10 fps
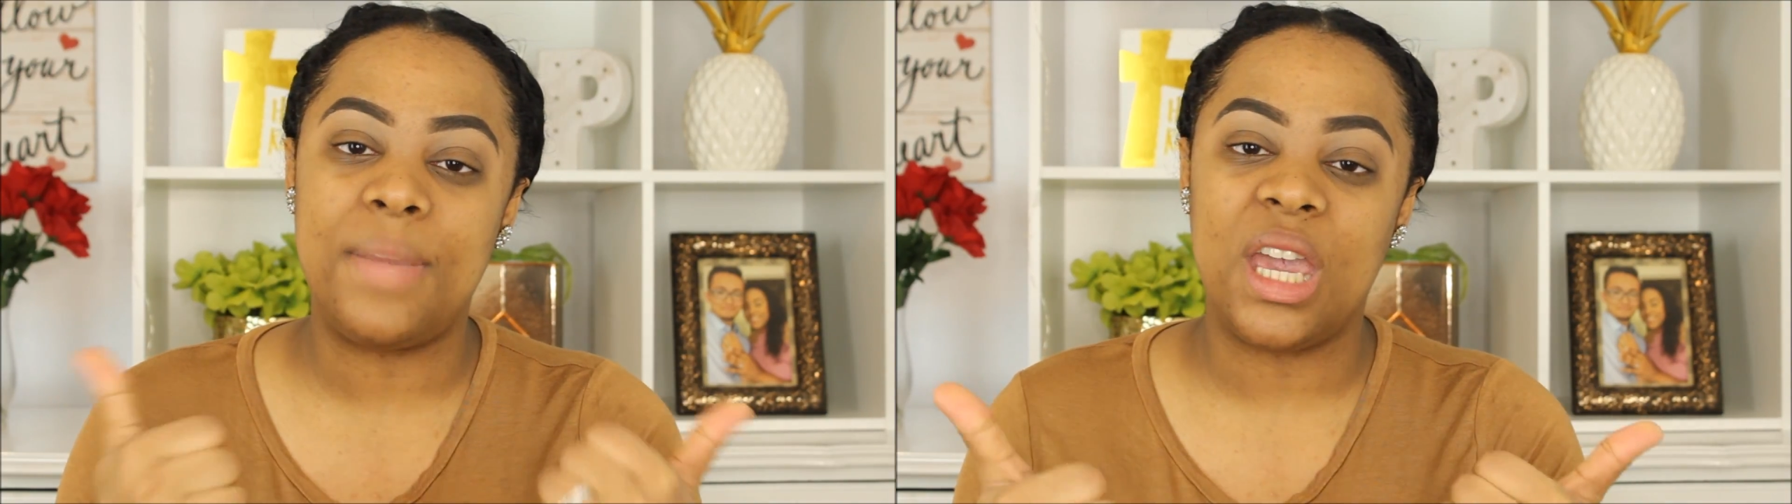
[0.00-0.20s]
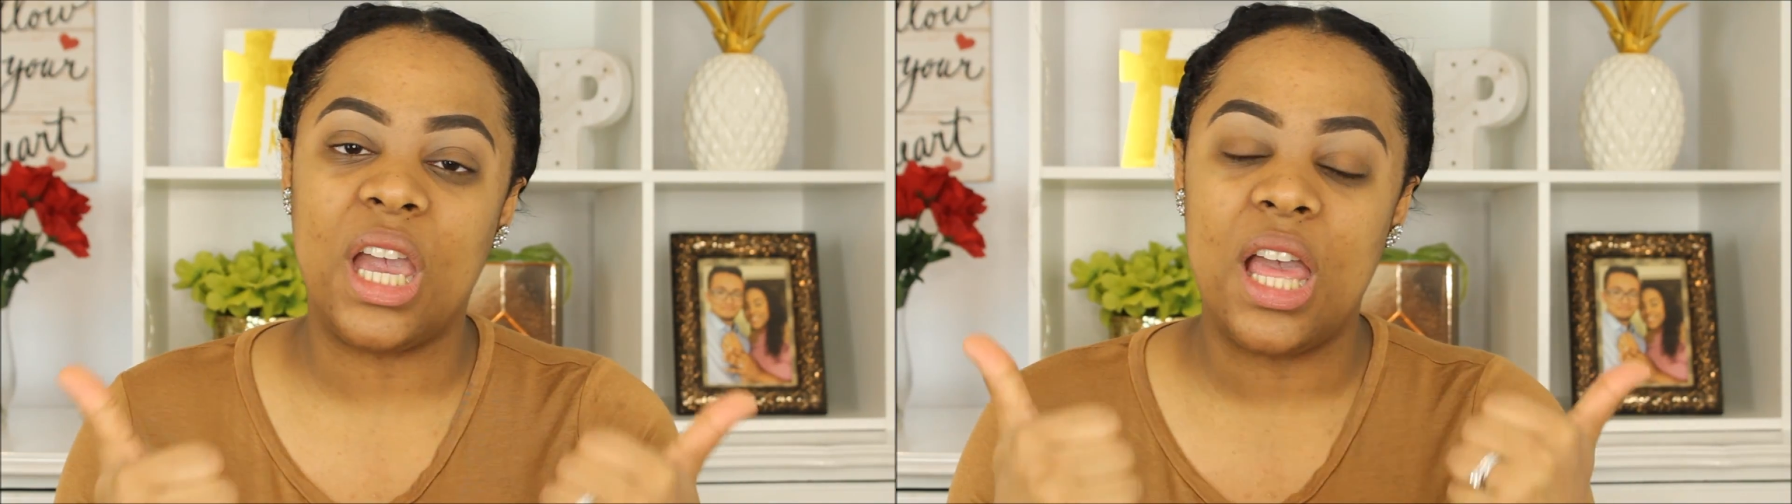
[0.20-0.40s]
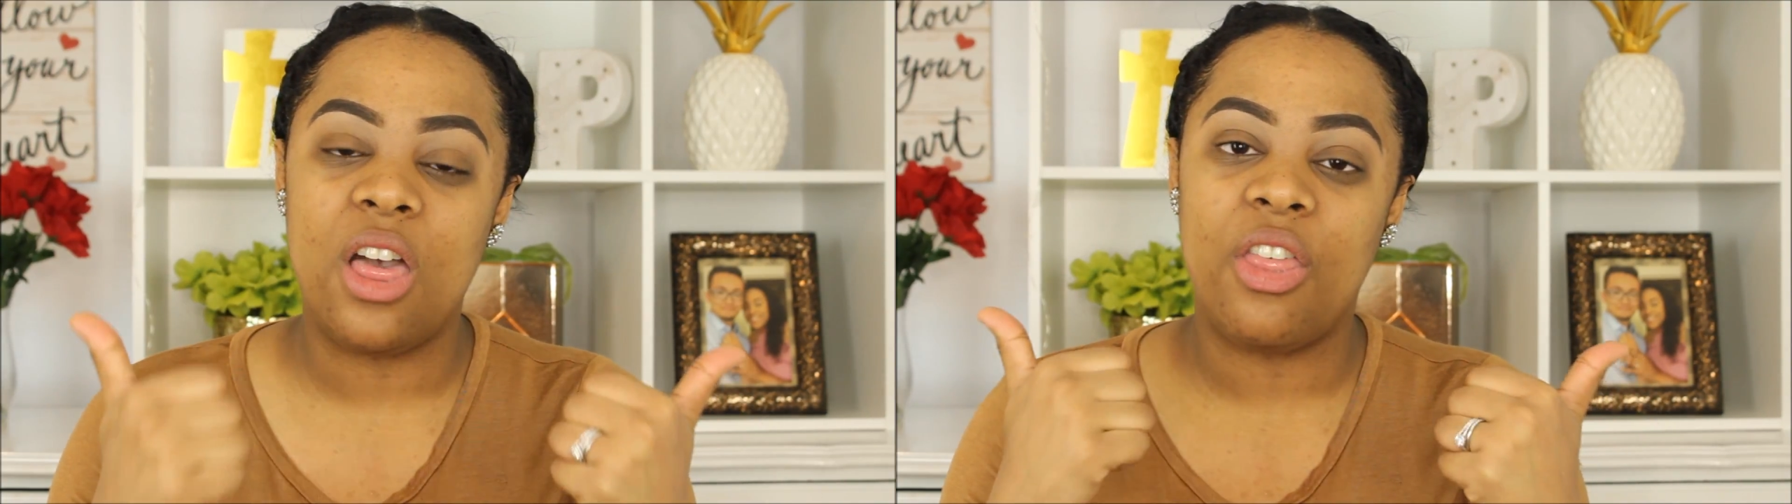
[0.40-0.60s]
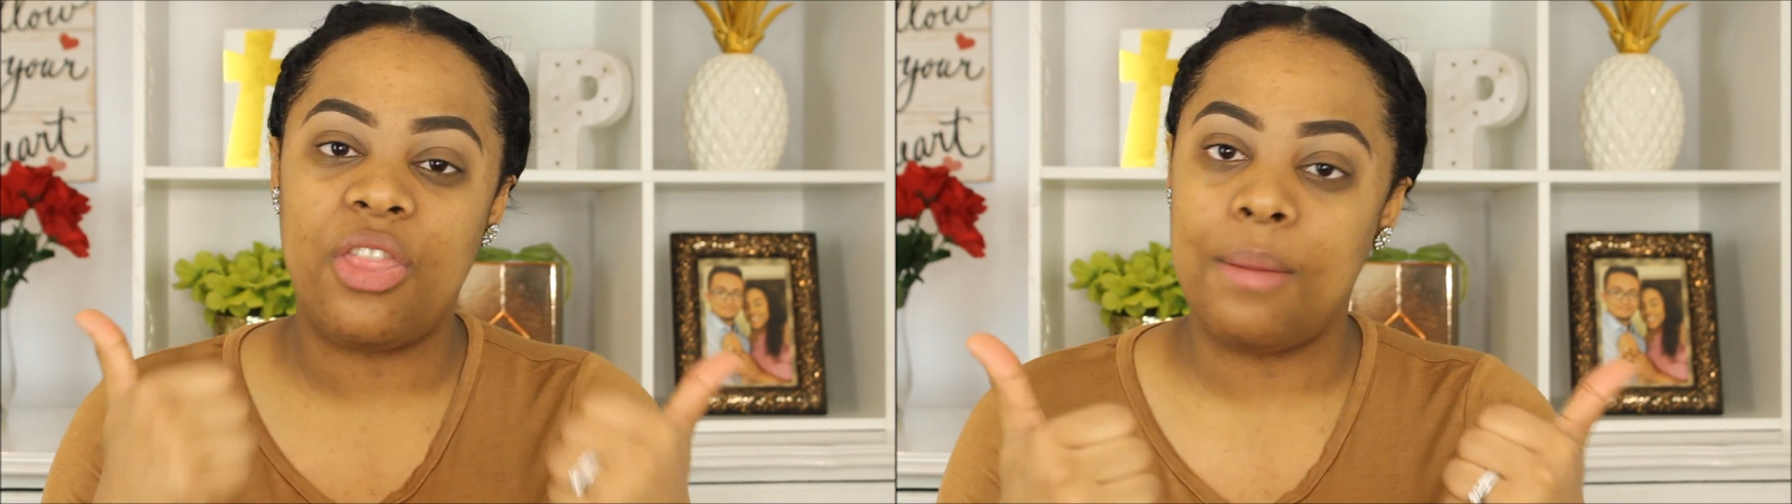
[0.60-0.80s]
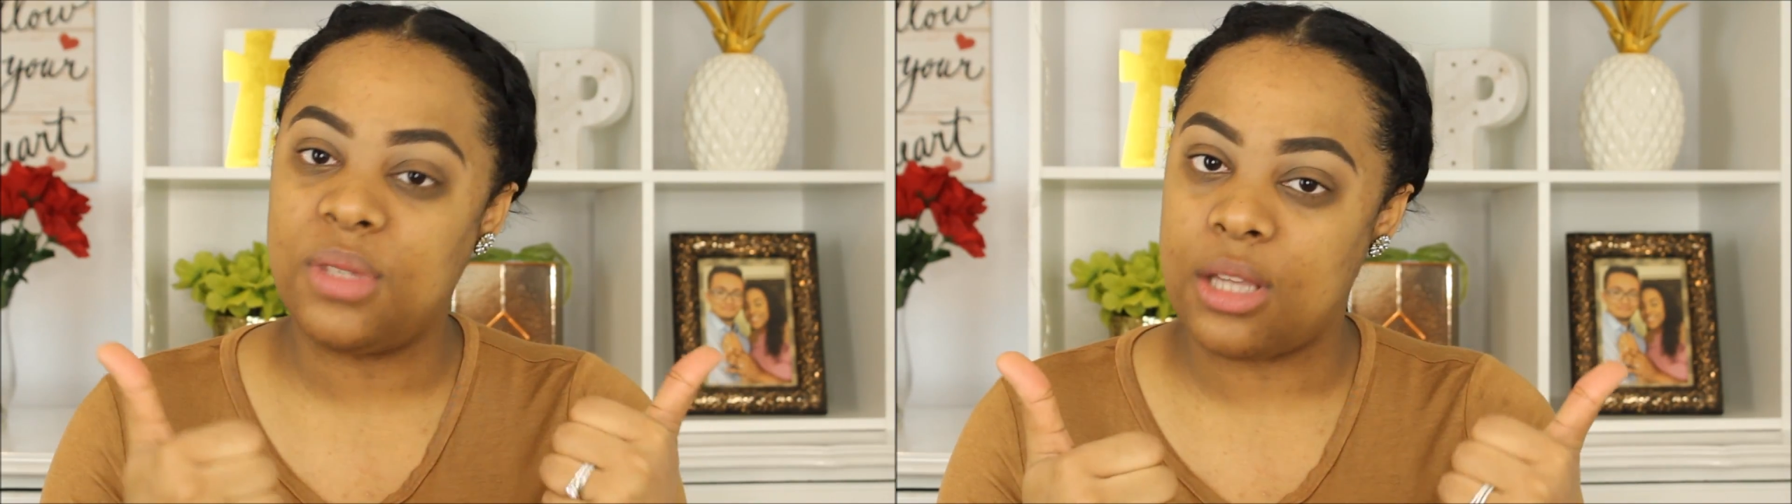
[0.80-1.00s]
big
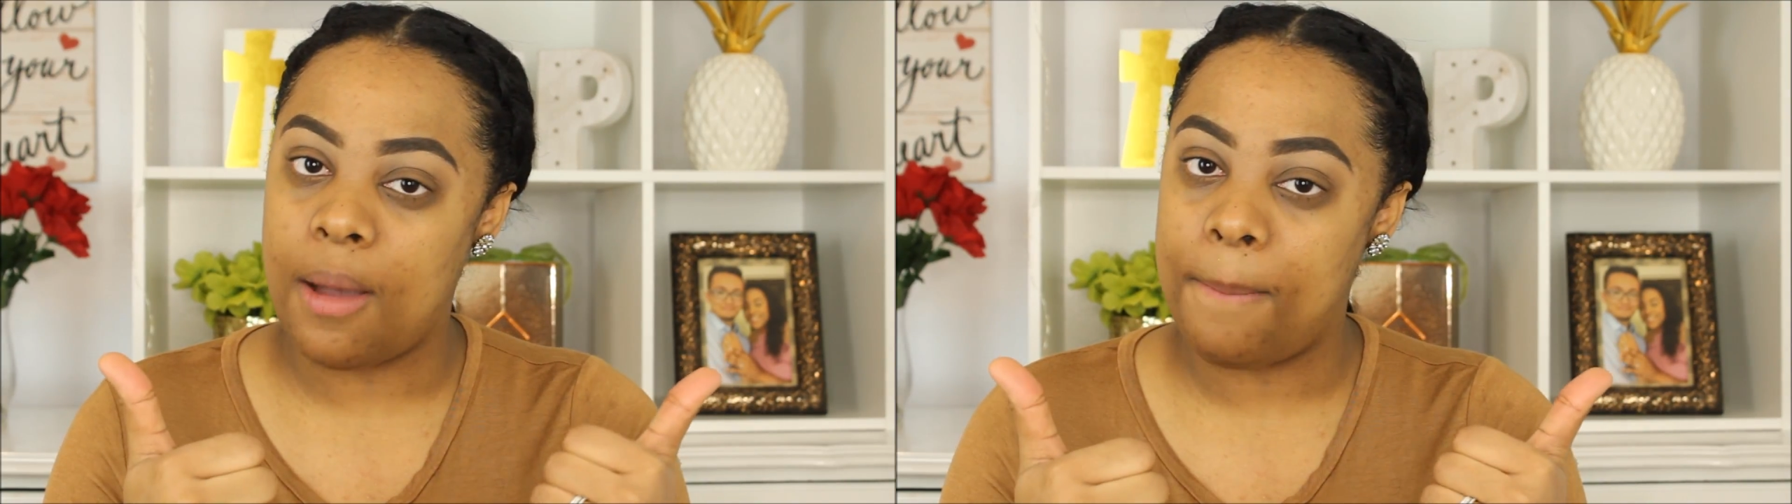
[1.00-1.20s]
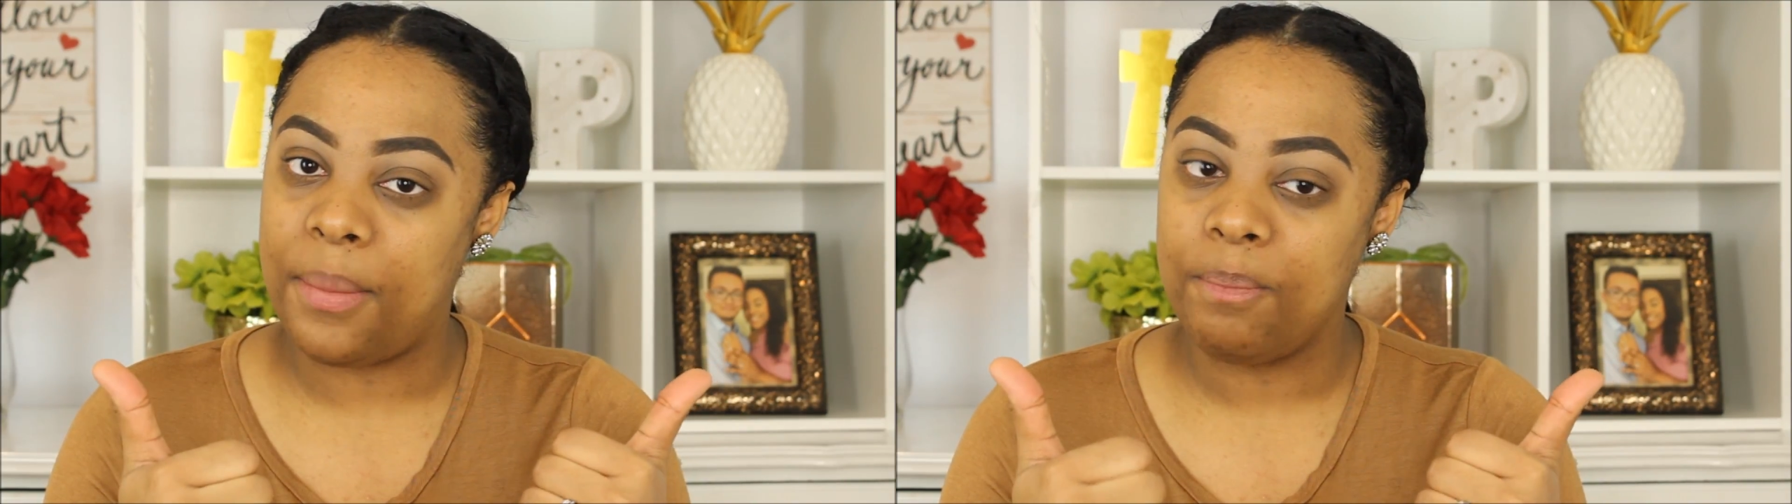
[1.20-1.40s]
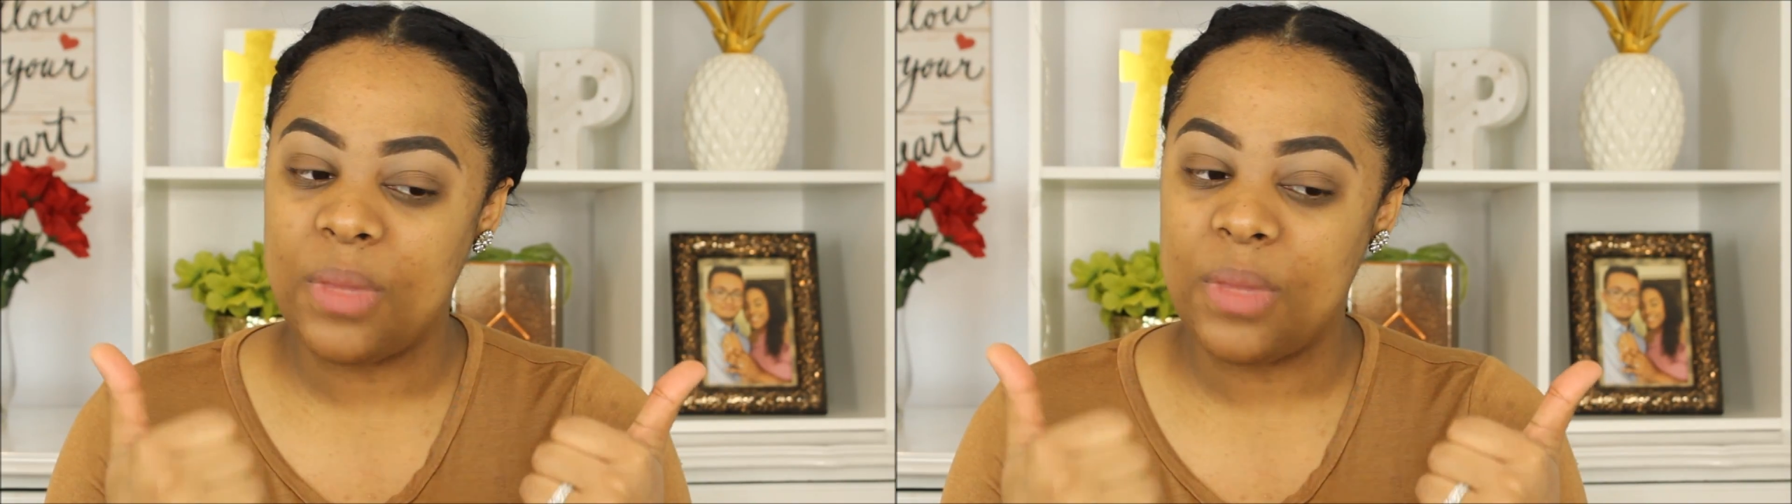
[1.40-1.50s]
thumbs up,